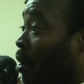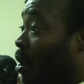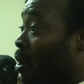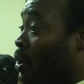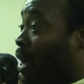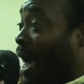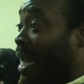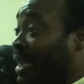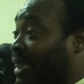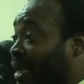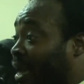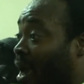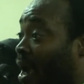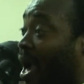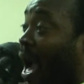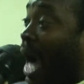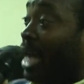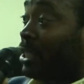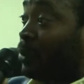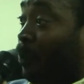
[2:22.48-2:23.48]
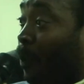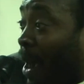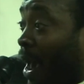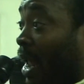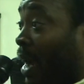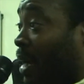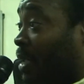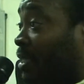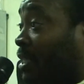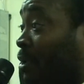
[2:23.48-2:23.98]
You gotta take a gospel
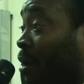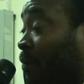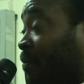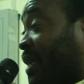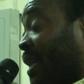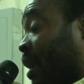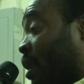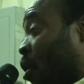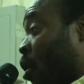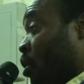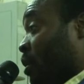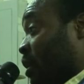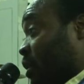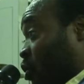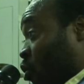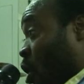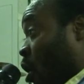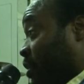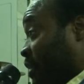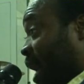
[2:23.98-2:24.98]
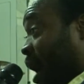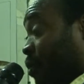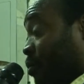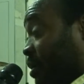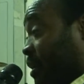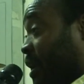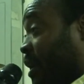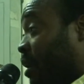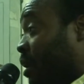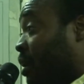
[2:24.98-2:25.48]
instead of taking all the drugs
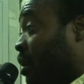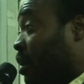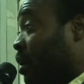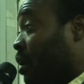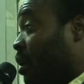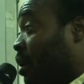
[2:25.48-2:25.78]
out there.